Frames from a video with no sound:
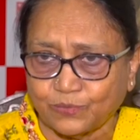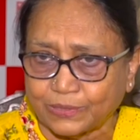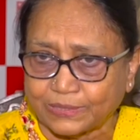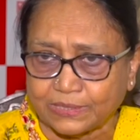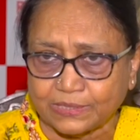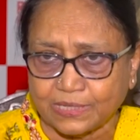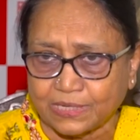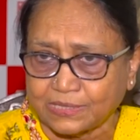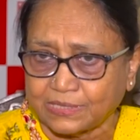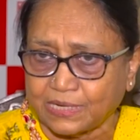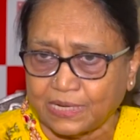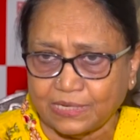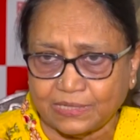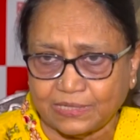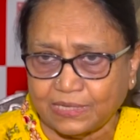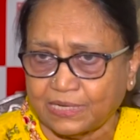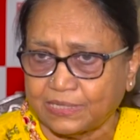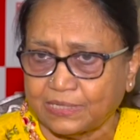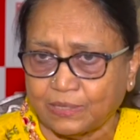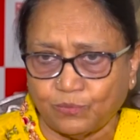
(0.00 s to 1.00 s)
Vachana
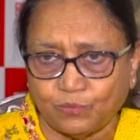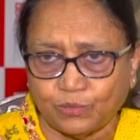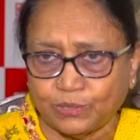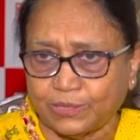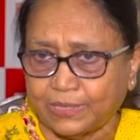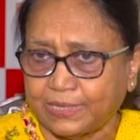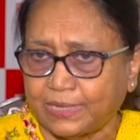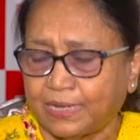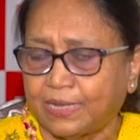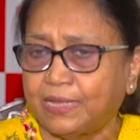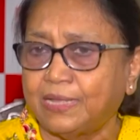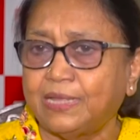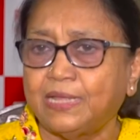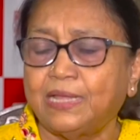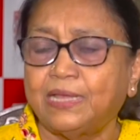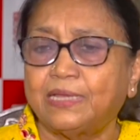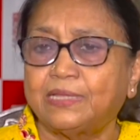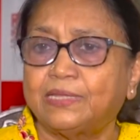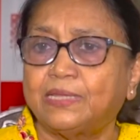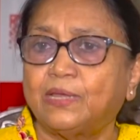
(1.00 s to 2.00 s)
Sahitya, Navodaya,
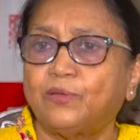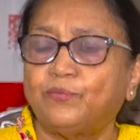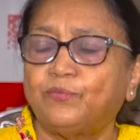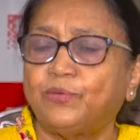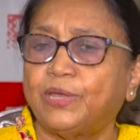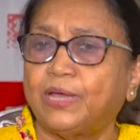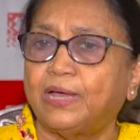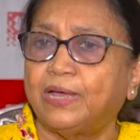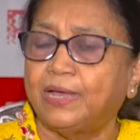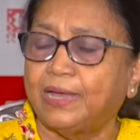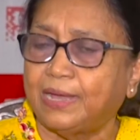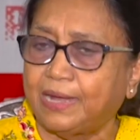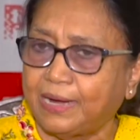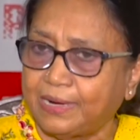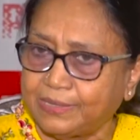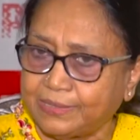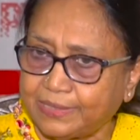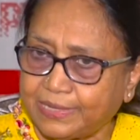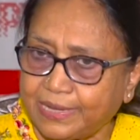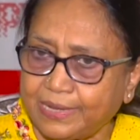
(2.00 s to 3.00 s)
Navya,
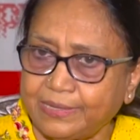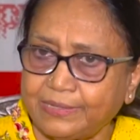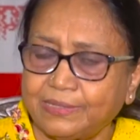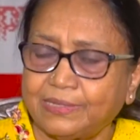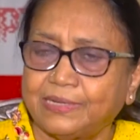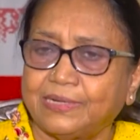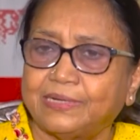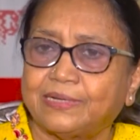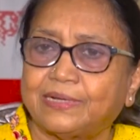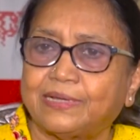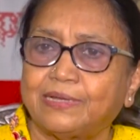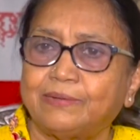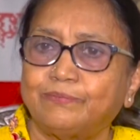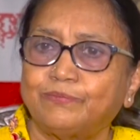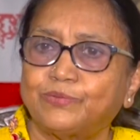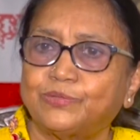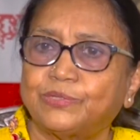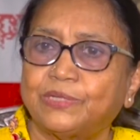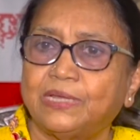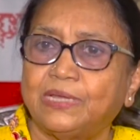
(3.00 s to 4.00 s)
and then it
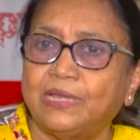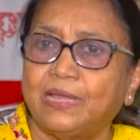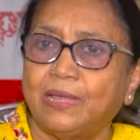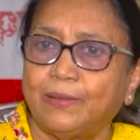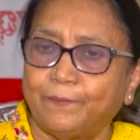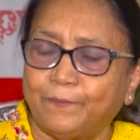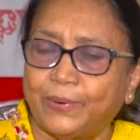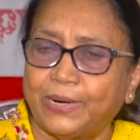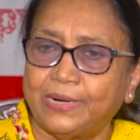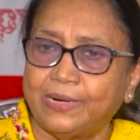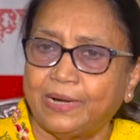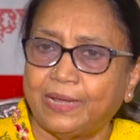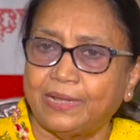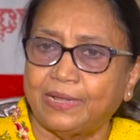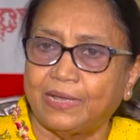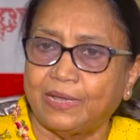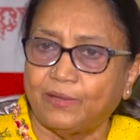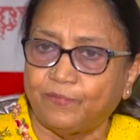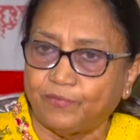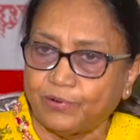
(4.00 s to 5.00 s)
comes
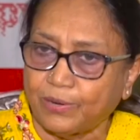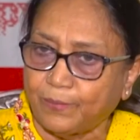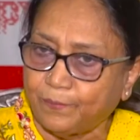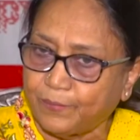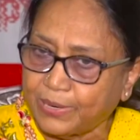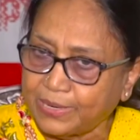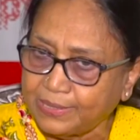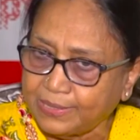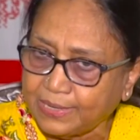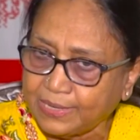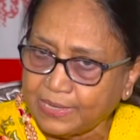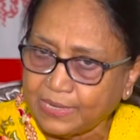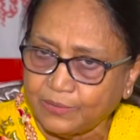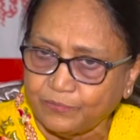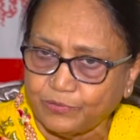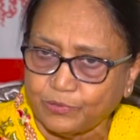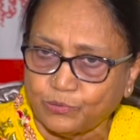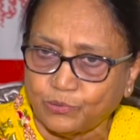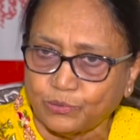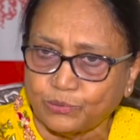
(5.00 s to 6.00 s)
Bandaya. From Bandaya
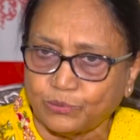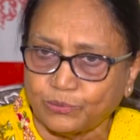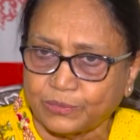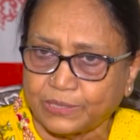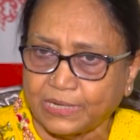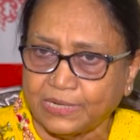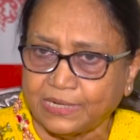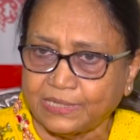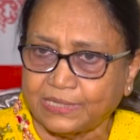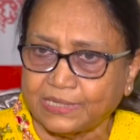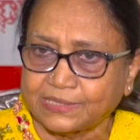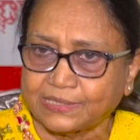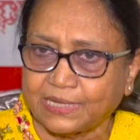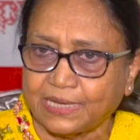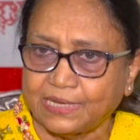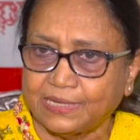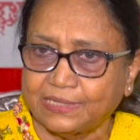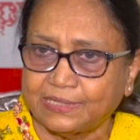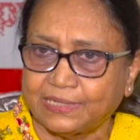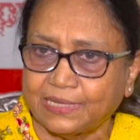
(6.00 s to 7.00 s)
we go to Dalita
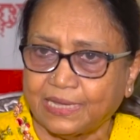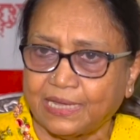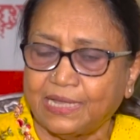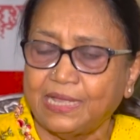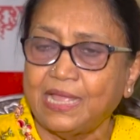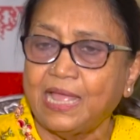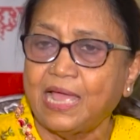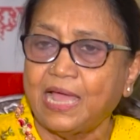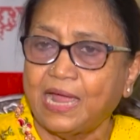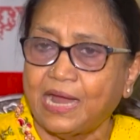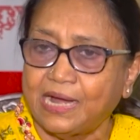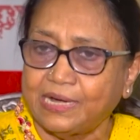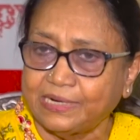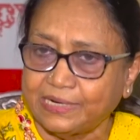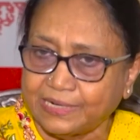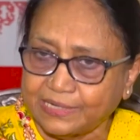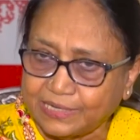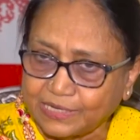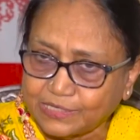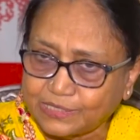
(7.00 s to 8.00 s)
Sahitya, and
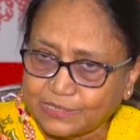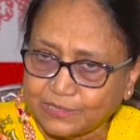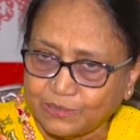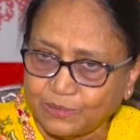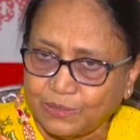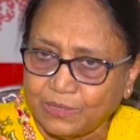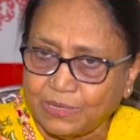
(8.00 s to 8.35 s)
it is